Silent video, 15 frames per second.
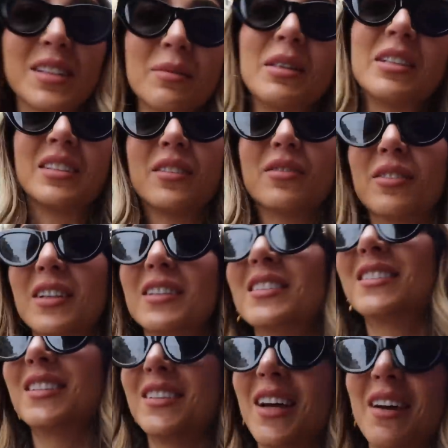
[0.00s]
somewhere
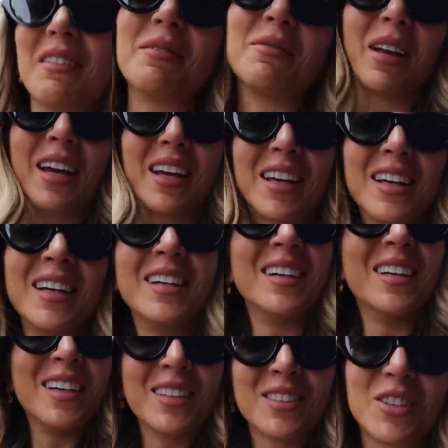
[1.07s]
different. So now I'm like
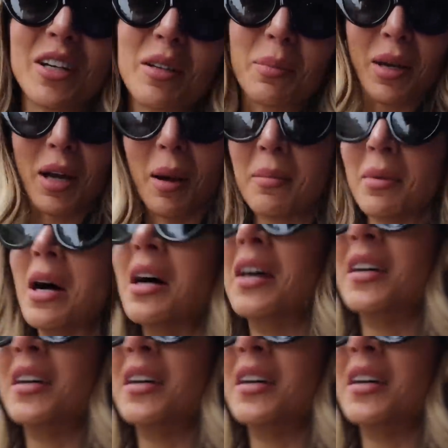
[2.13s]
trying to become